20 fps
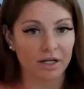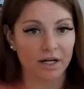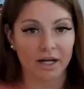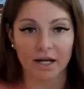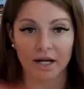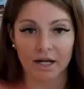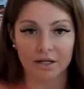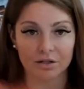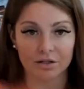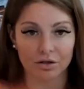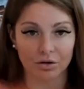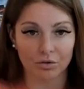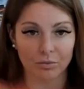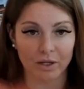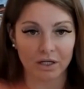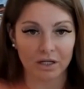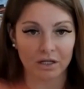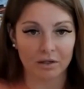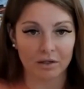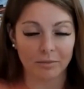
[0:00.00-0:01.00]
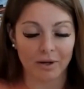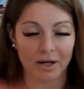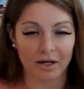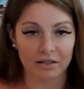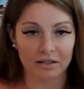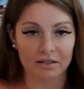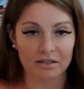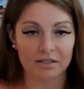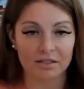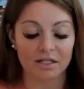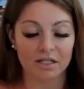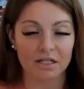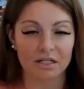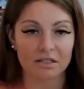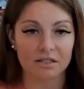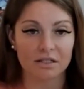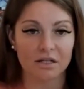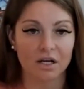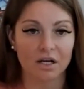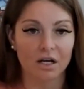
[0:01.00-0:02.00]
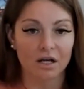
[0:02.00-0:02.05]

I had no money to buy these things.